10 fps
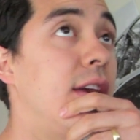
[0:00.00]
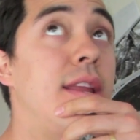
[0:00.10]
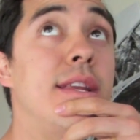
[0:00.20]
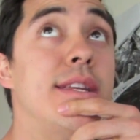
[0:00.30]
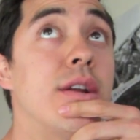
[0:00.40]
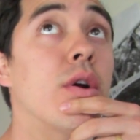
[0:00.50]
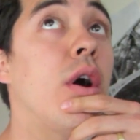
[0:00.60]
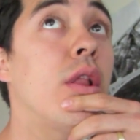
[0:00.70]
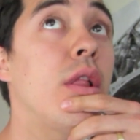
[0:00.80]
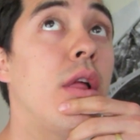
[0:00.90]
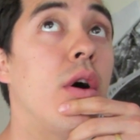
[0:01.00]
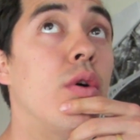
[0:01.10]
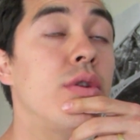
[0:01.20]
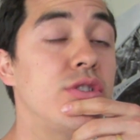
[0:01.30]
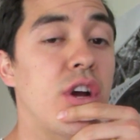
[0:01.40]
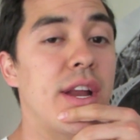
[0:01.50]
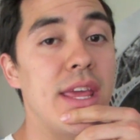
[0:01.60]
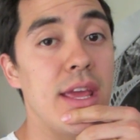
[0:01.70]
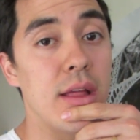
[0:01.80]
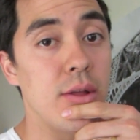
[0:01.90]
Eating dinner all alone, trying to eat
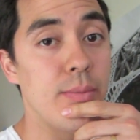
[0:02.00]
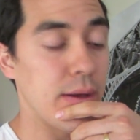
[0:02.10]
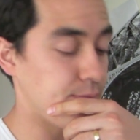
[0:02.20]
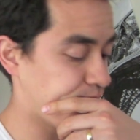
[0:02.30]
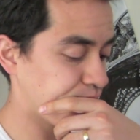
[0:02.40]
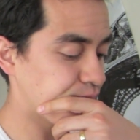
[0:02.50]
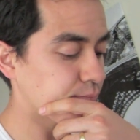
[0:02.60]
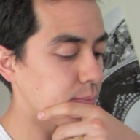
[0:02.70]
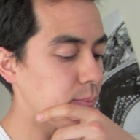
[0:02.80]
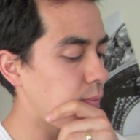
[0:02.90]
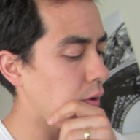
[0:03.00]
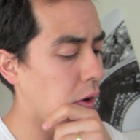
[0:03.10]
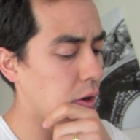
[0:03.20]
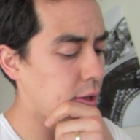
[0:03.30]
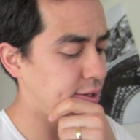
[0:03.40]
a little bit early